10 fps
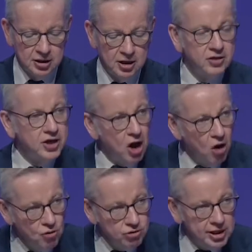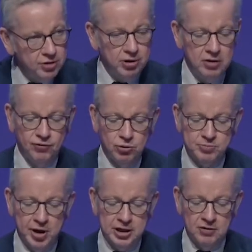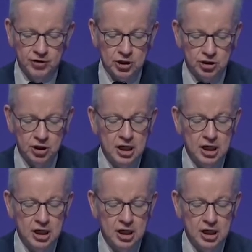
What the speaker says: they only reinforce my conviction